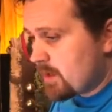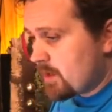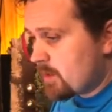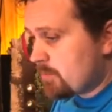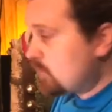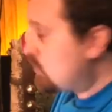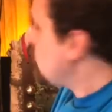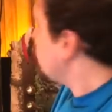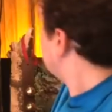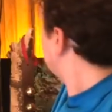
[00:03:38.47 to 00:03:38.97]

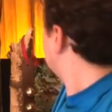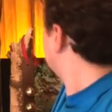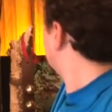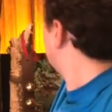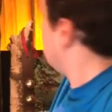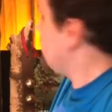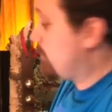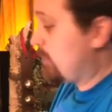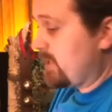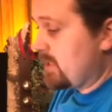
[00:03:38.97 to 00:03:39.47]
I'm looking
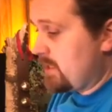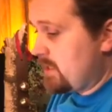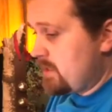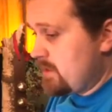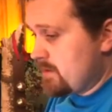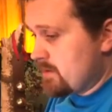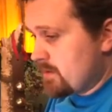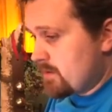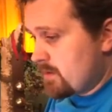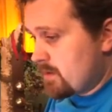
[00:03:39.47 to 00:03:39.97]
up
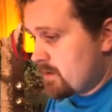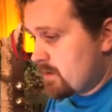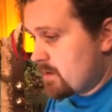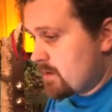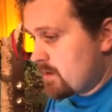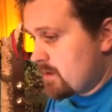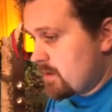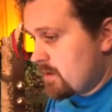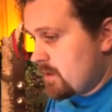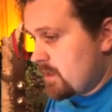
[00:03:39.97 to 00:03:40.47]
here
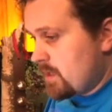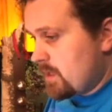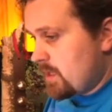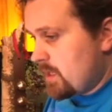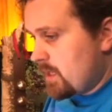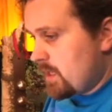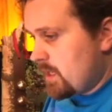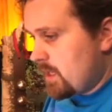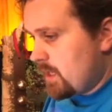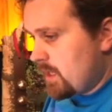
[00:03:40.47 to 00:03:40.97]

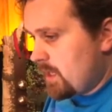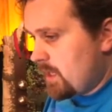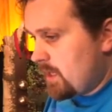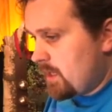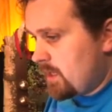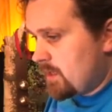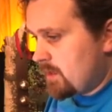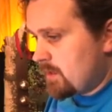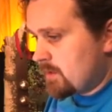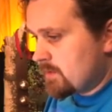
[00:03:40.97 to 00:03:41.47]

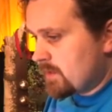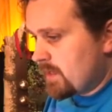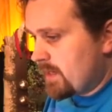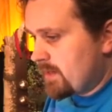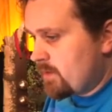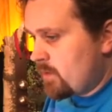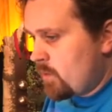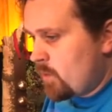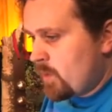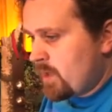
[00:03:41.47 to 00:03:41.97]
and I
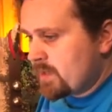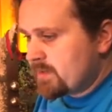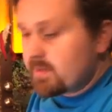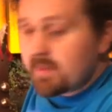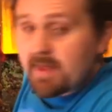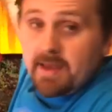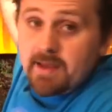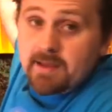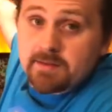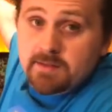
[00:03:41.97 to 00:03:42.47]
don't want
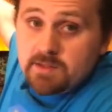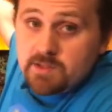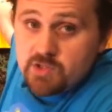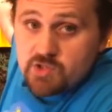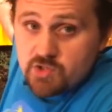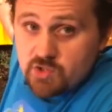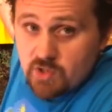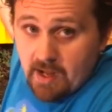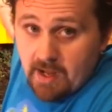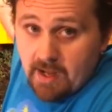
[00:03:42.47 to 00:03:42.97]
that in the
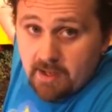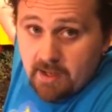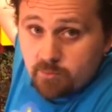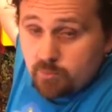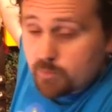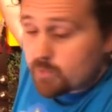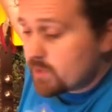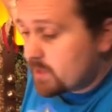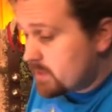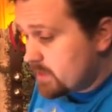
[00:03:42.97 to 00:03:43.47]
shot,
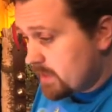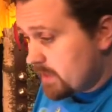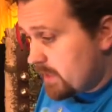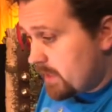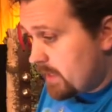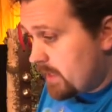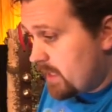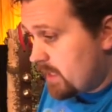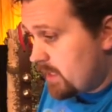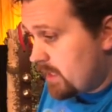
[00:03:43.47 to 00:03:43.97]
but
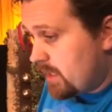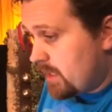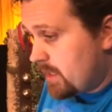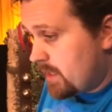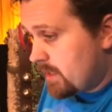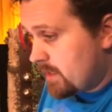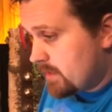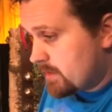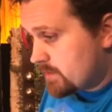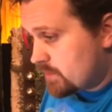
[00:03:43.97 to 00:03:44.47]

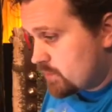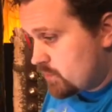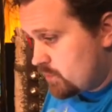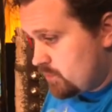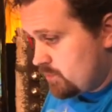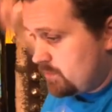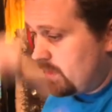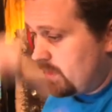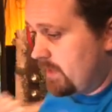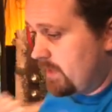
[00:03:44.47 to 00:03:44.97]
it's too
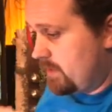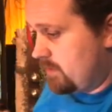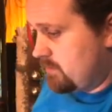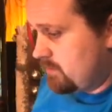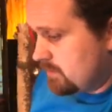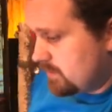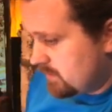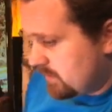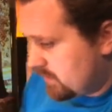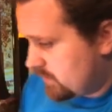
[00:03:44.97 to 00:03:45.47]
late.
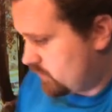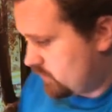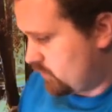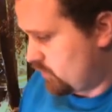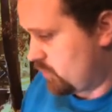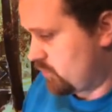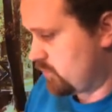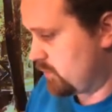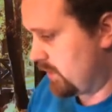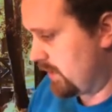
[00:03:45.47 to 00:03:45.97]
It's
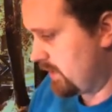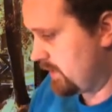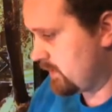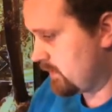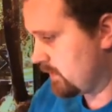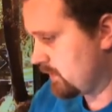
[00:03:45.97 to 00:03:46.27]
too late.